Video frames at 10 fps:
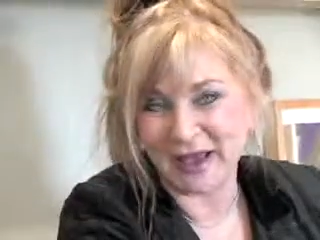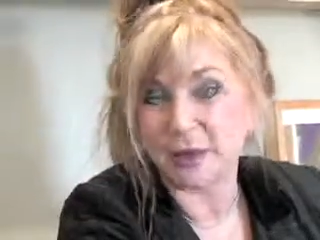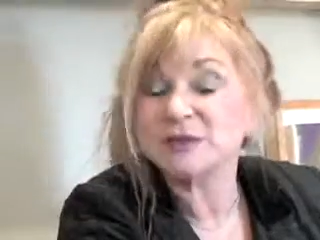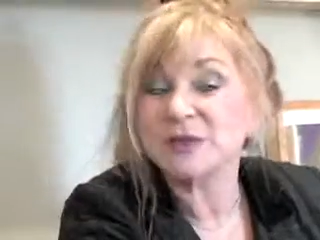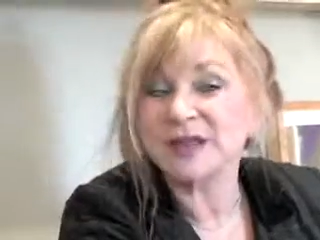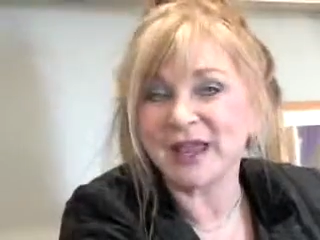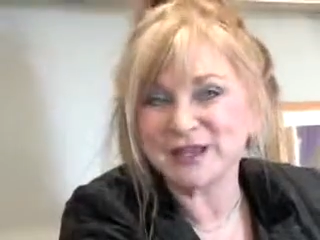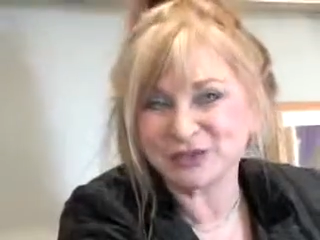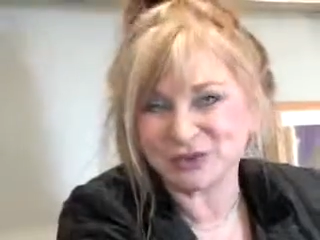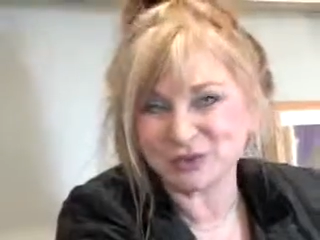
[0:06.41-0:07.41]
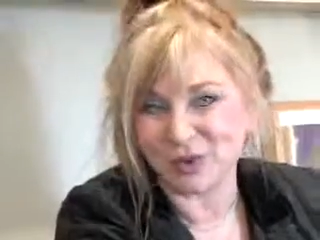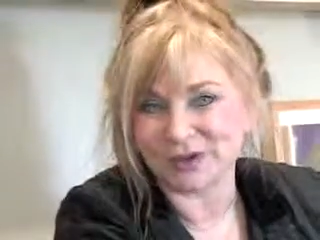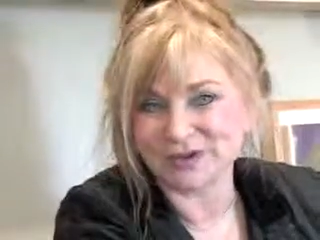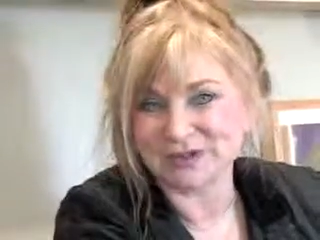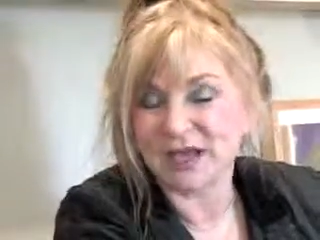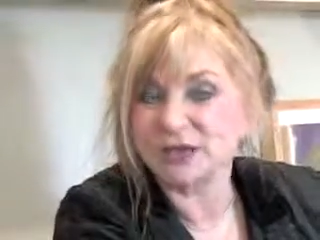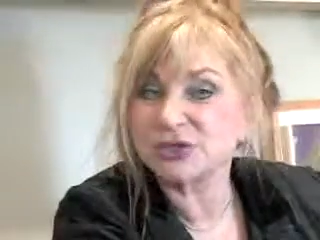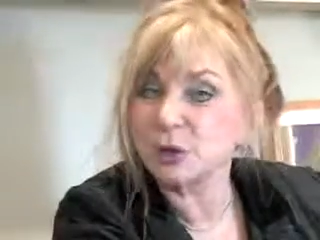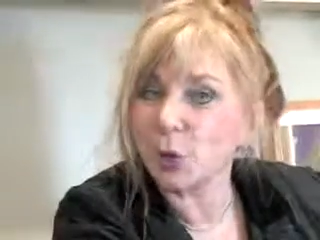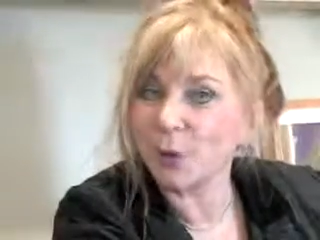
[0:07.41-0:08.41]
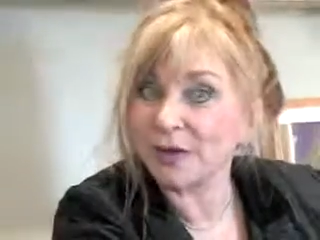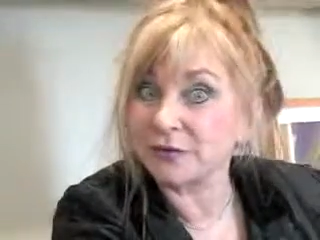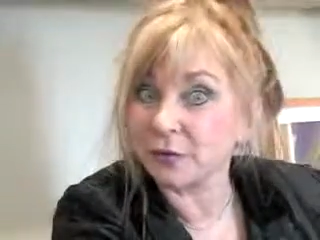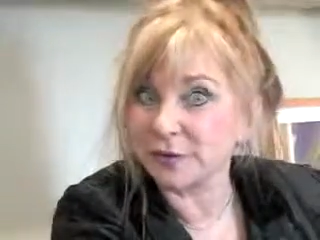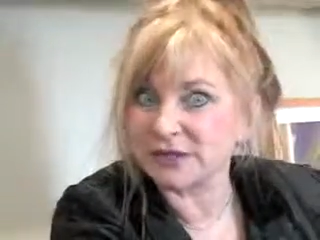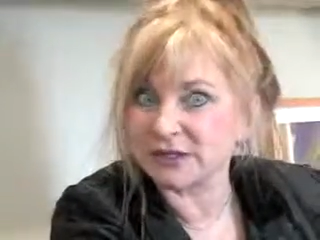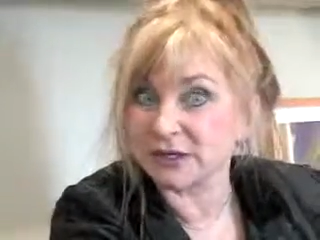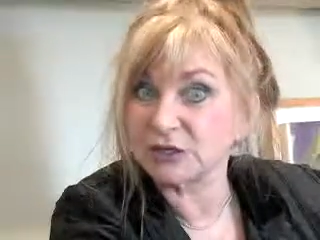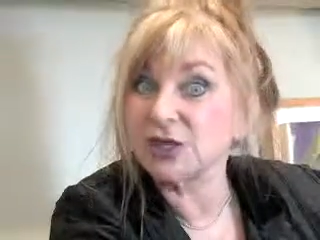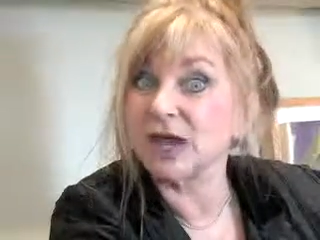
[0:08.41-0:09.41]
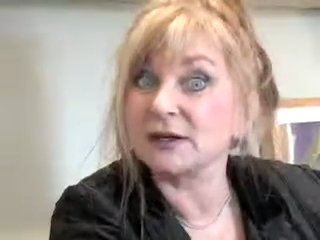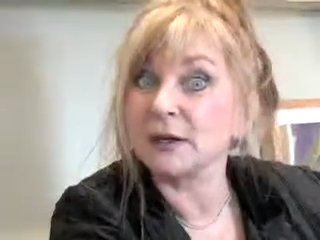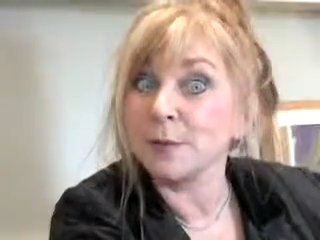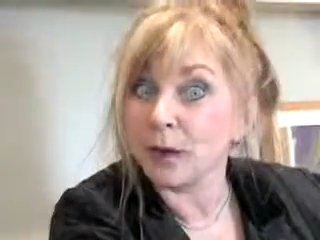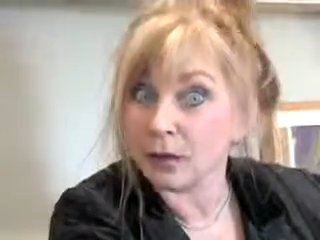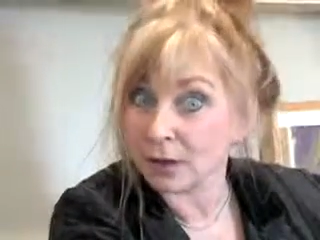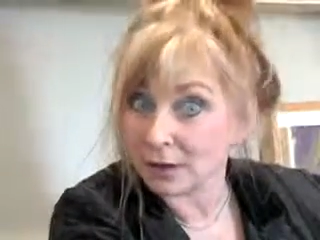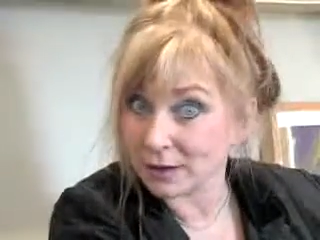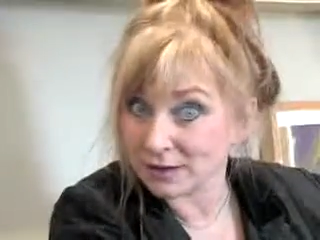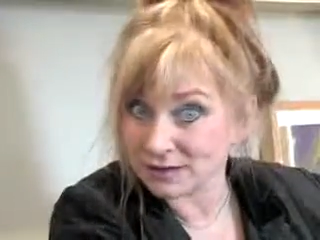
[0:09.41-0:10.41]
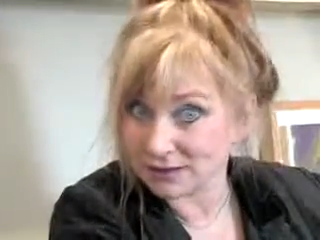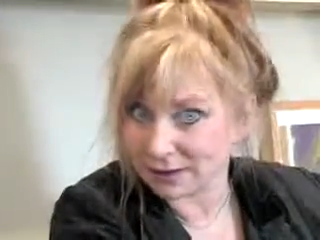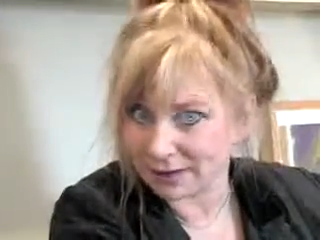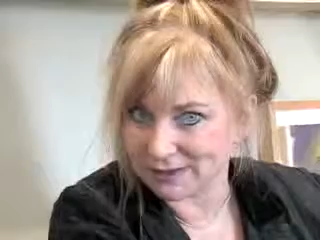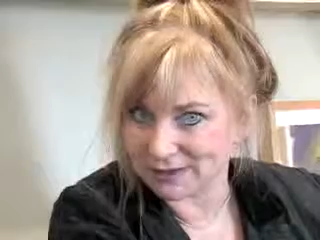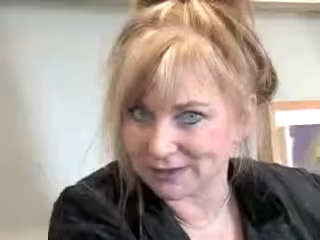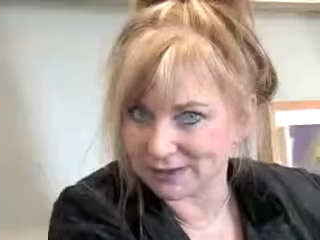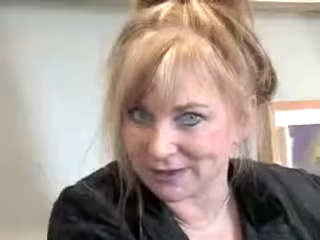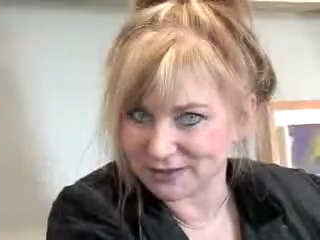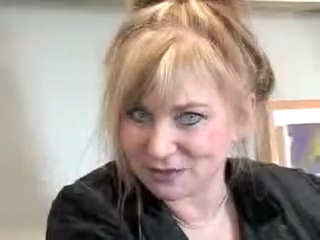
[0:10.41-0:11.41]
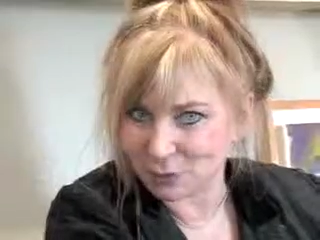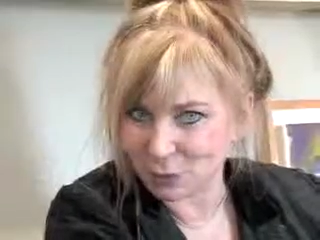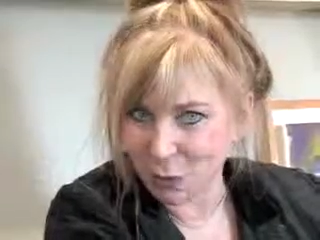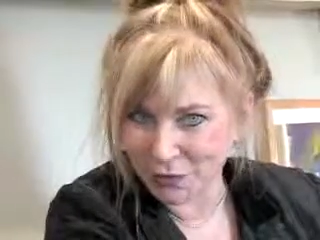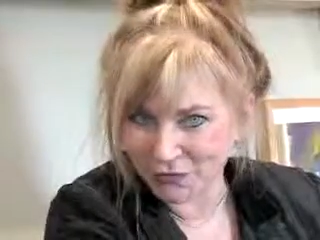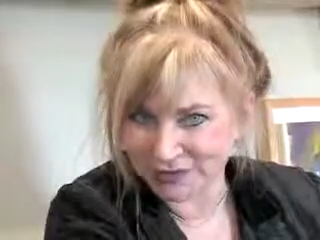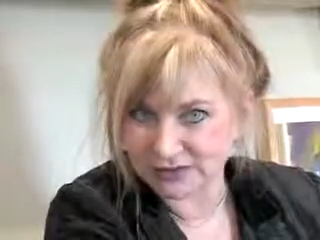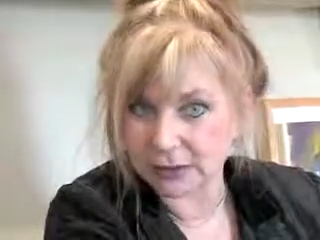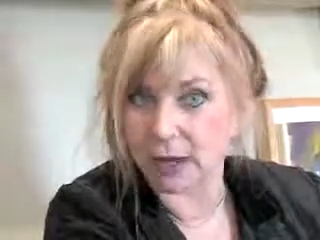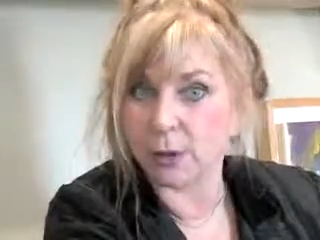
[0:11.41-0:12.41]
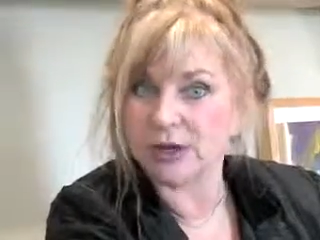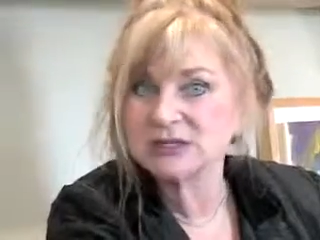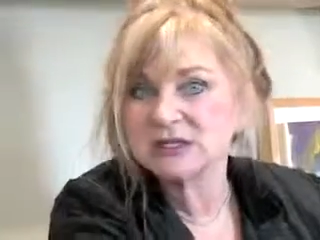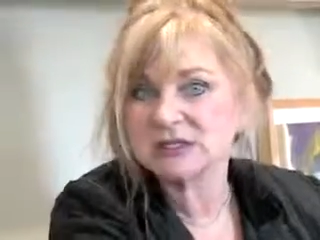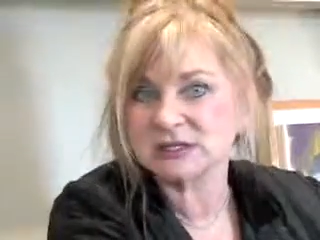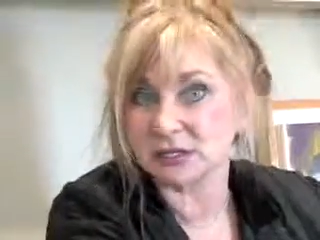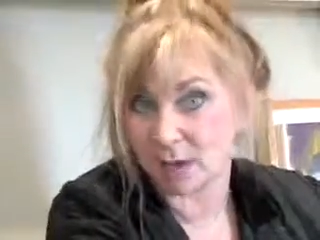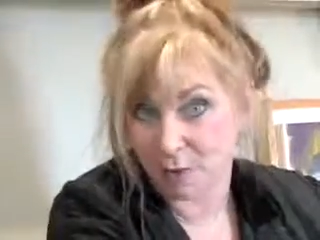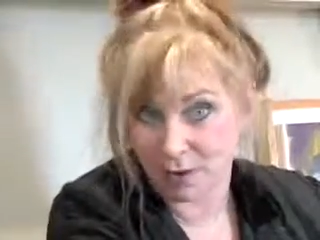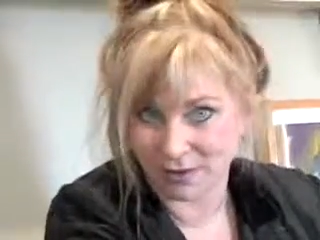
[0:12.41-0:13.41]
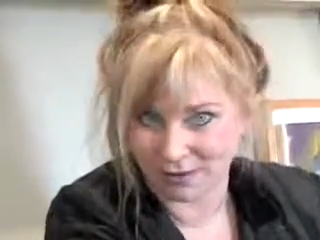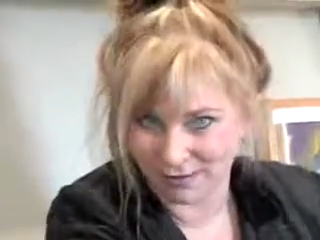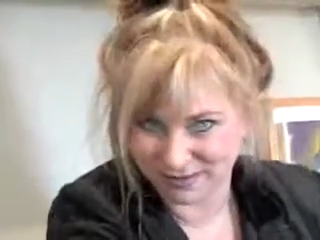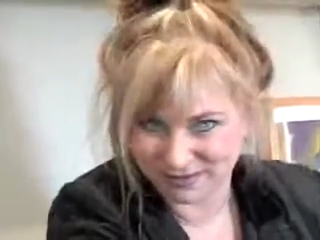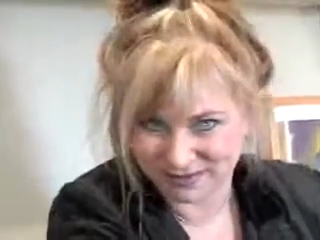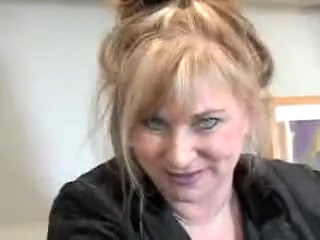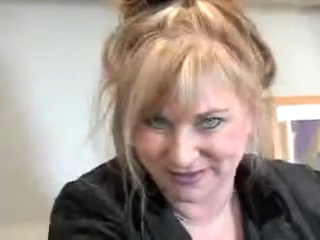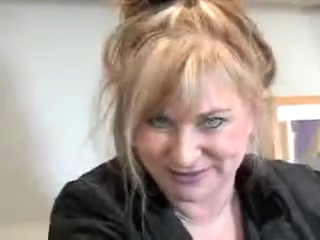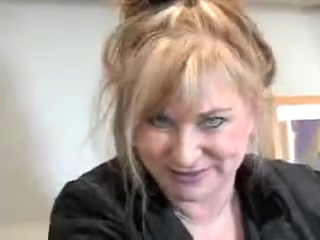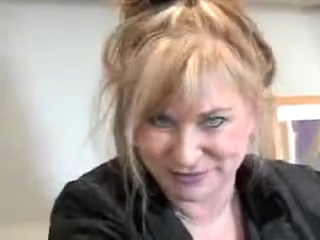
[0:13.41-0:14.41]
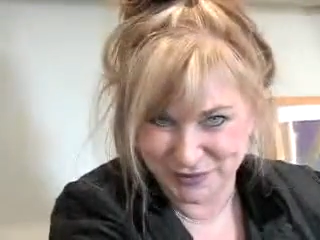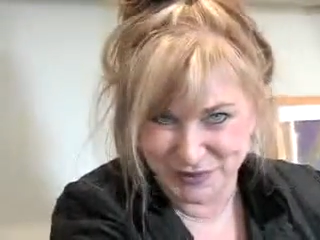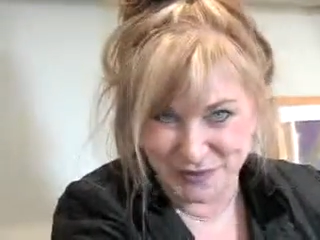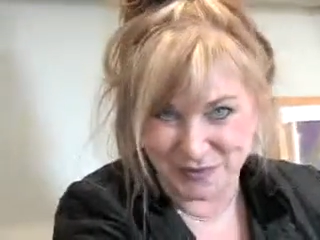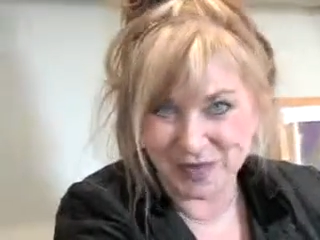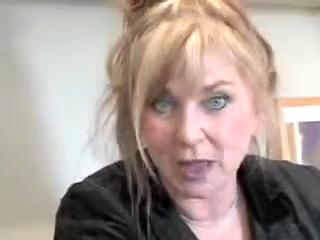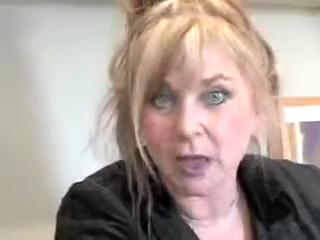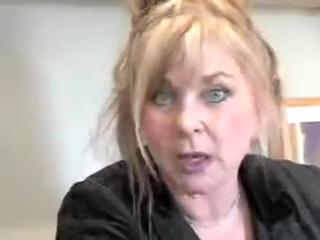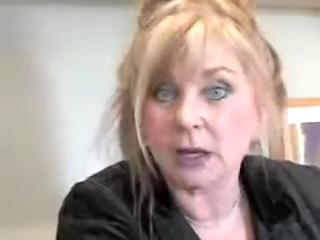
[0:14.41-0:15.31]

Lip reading: I was with an agent once, and she called me in for a meeting, and she had an American casting lady in the next door office. I went into the American casting lady's room,